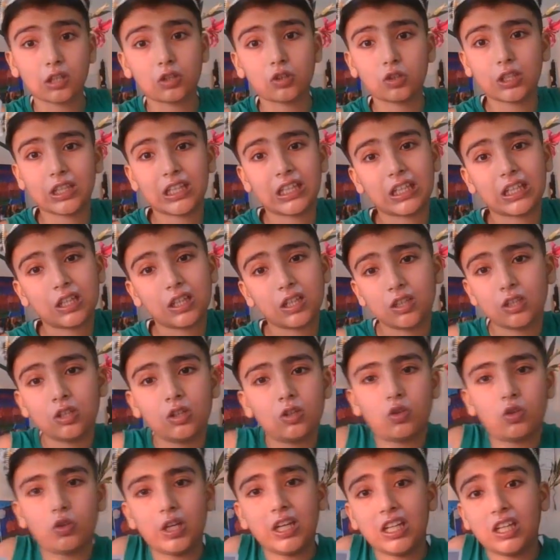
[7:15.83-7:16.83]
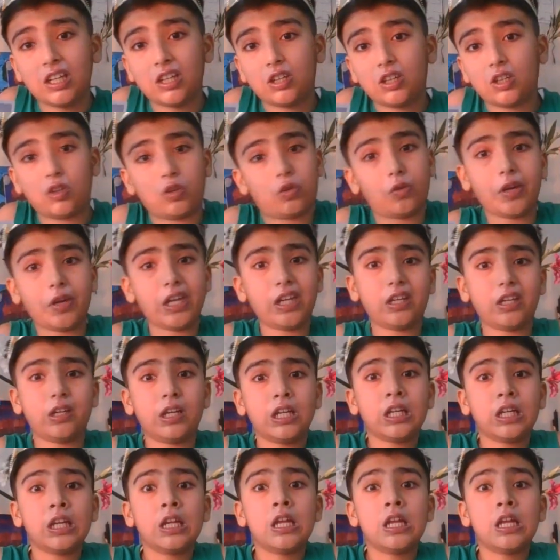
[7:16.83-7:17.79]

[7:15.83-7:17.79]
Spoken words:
crack,